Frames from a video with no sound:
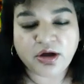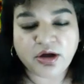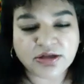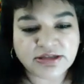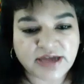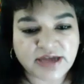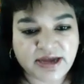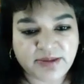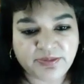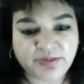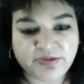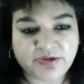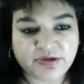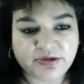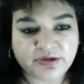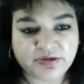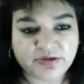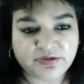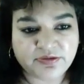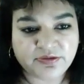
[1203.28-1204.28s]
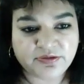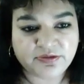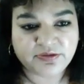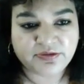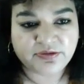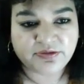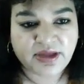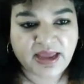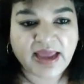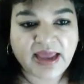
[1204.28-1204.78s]
types of
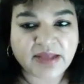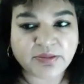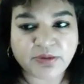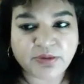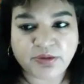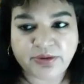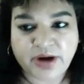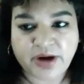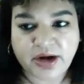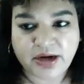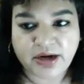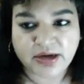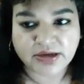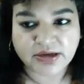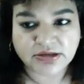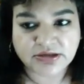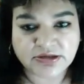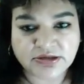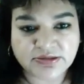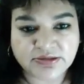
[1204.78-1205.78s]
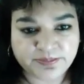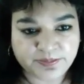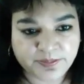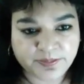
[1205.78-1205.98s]
animal products.